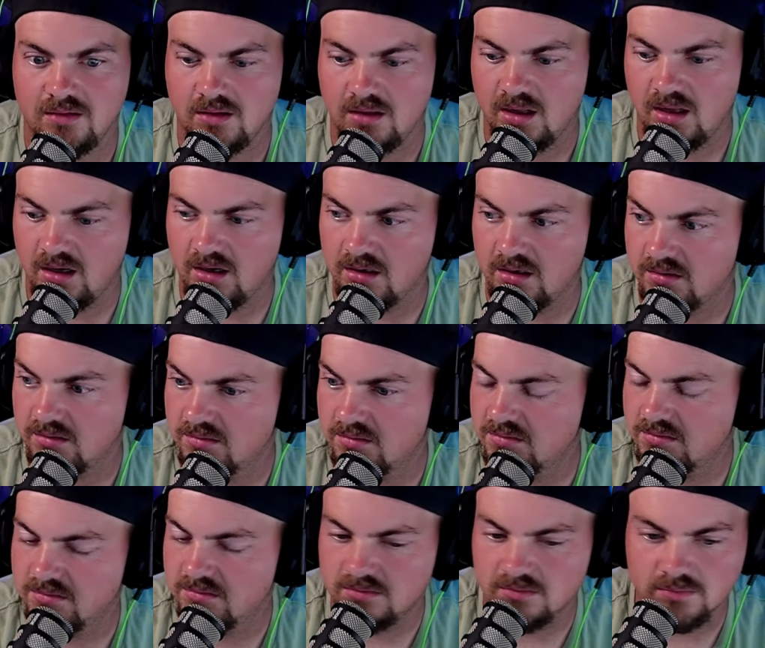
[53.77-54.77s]
I don't know.
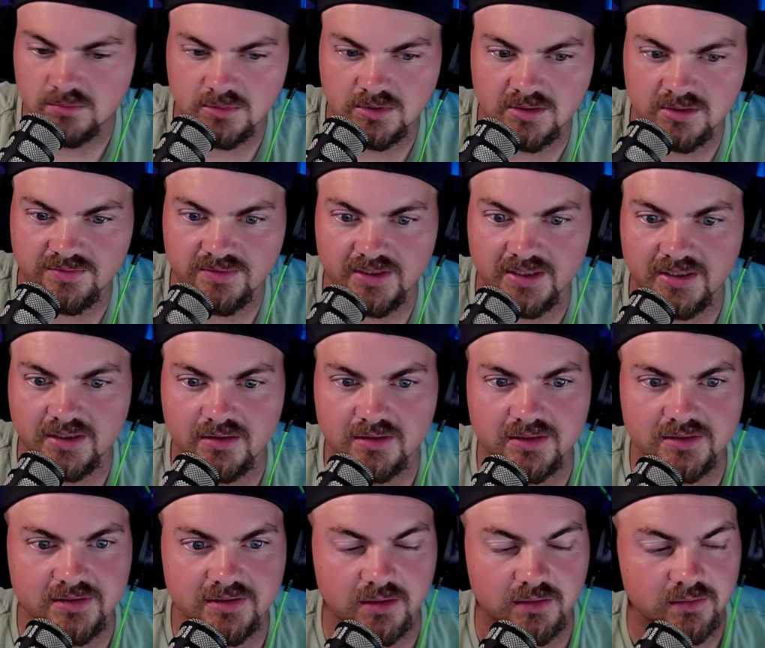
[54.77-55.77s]
We're going to find out.
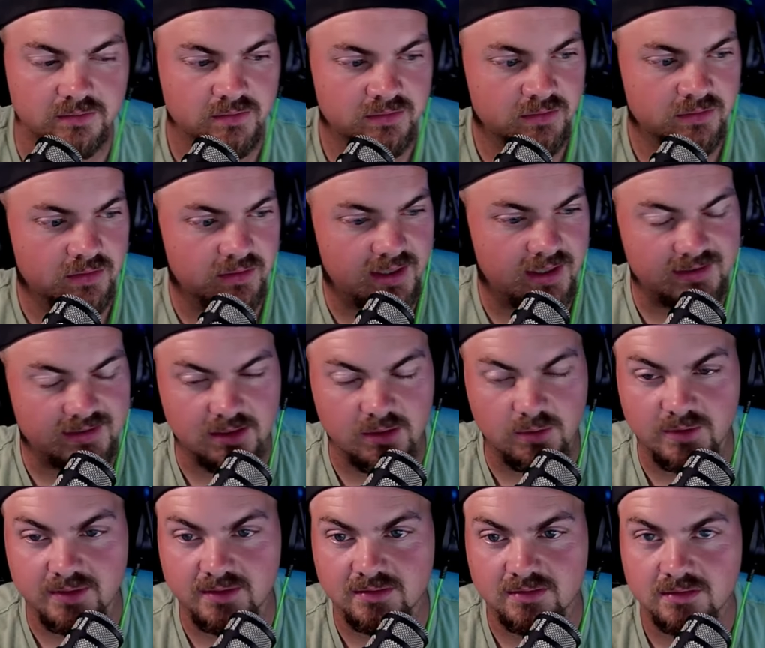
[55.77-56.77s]
Let's go. As
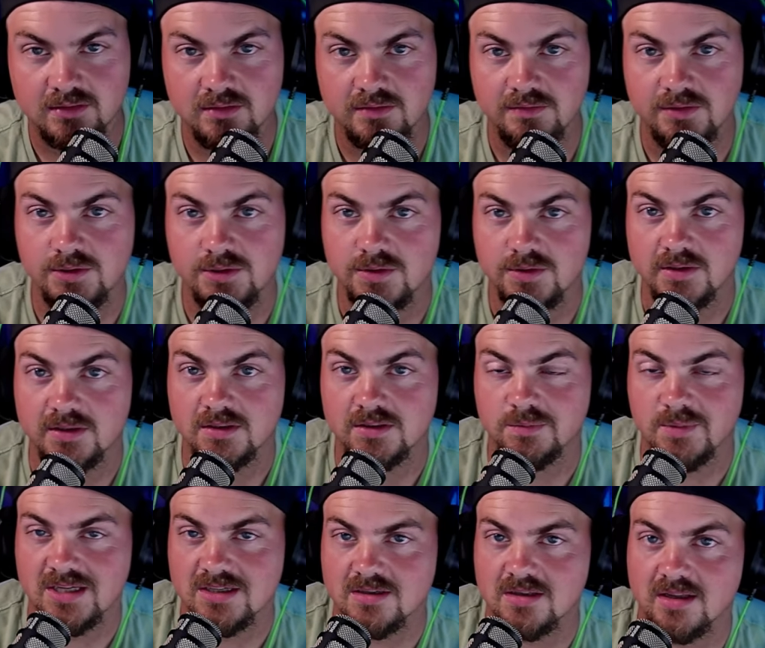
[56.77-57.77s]
always, if you enjoy,
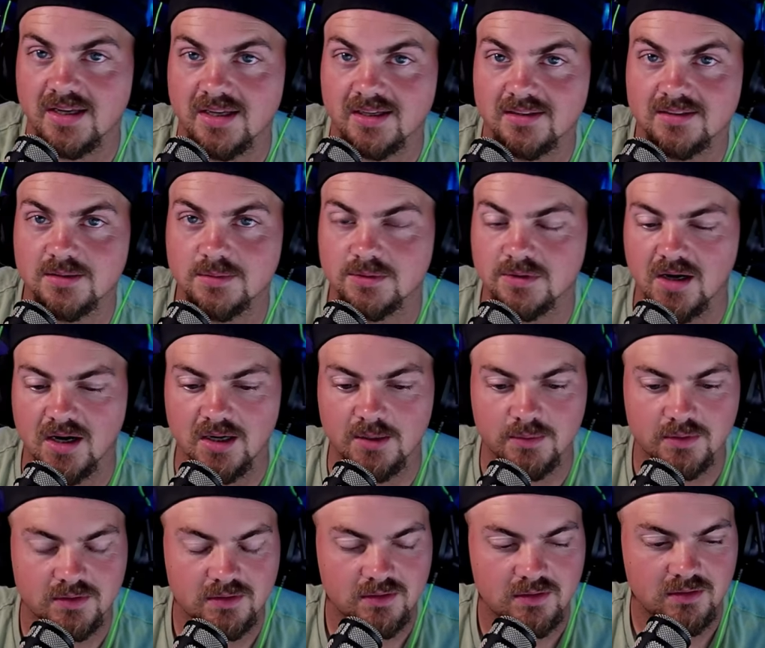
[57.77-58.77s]
smash the like, subscribe,
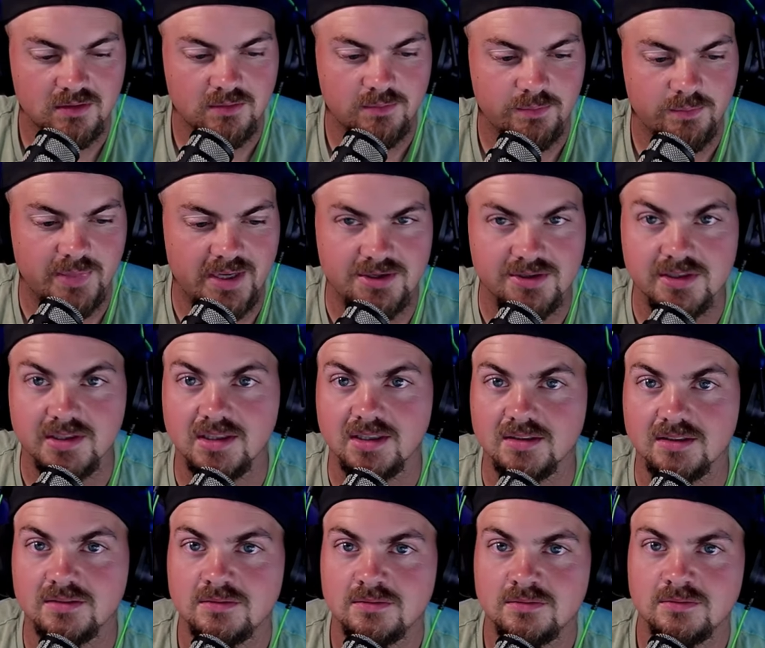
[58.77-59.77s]
Patreon,
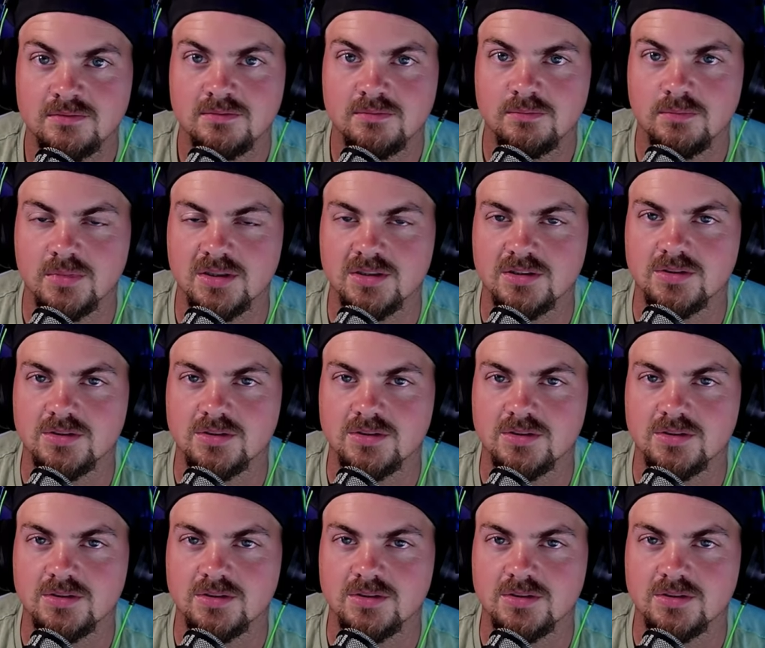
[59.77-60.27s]
merch